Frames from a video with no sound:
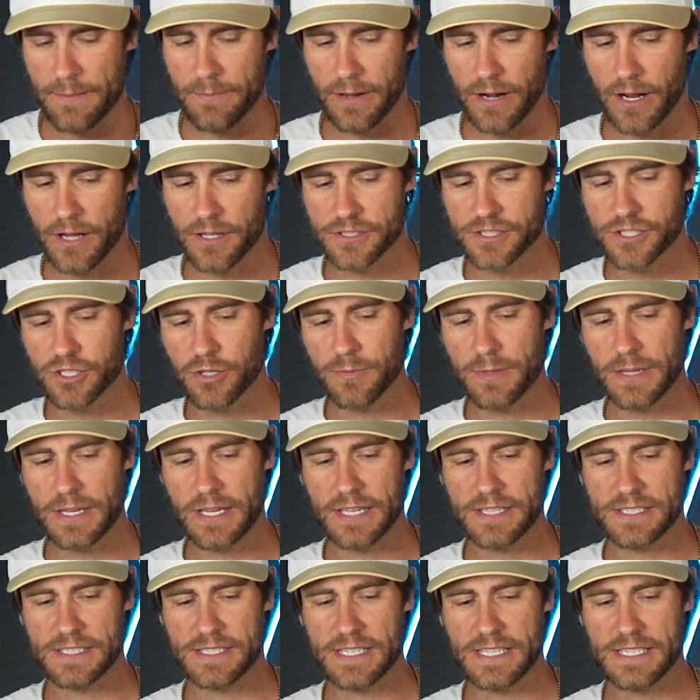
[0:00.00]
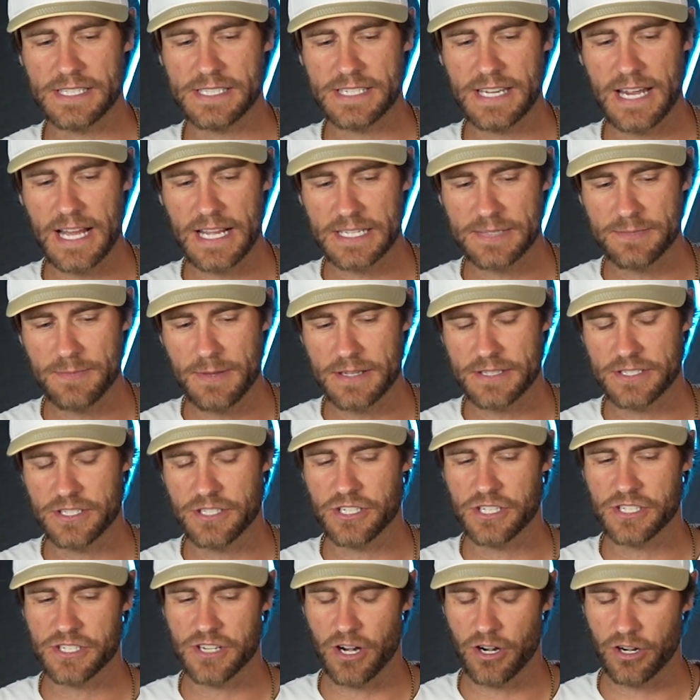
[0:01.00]
but also because these text
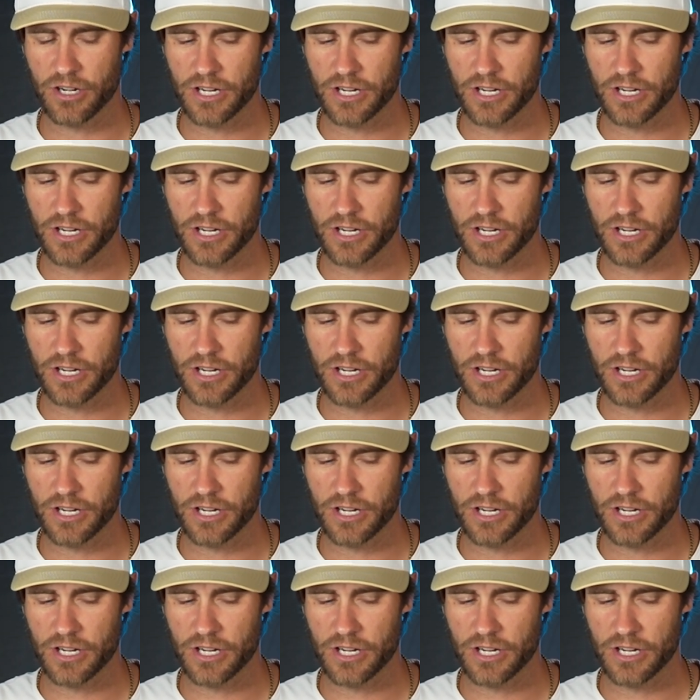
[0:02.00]
messages are